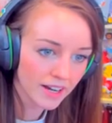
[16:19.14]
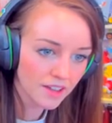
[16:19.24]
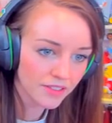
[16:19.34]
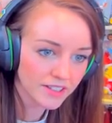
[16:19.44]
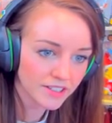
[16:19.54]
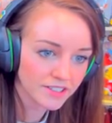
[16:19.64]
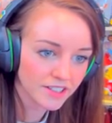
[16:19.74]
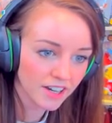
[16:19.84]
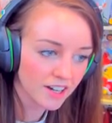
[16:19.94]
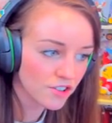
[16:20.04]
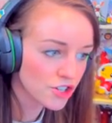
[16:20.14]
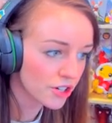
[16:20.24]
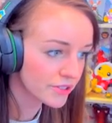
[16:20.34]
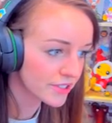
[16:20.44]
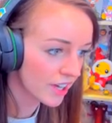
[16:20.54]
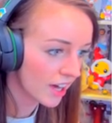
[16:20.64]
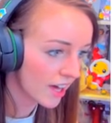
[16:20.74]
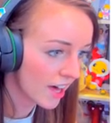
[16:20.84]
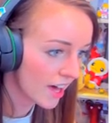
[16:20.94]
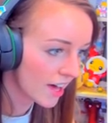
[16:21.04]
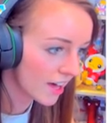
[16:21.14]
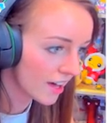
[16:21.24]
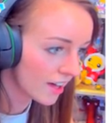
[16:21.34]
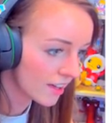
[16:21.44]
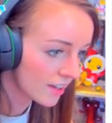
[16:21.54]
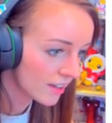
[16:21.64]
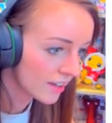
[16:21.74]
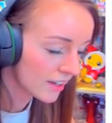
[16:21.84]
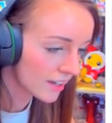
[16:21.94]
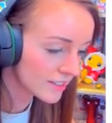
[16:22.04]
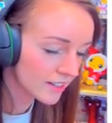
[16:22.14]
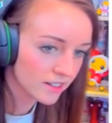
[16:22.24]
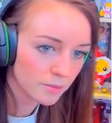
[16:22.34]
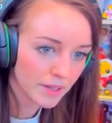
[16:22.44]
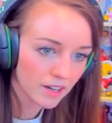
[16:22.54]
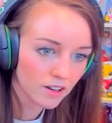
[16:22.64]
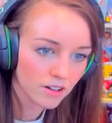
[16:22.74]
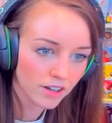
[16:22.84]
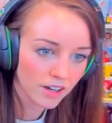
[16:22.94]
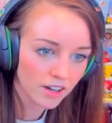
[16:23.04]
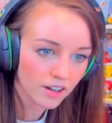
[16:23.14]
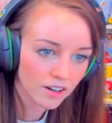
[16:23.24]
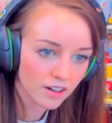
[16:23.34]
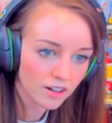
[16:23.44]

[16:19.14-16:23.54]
I like this because it kind of shows that her hair is a little bit longer.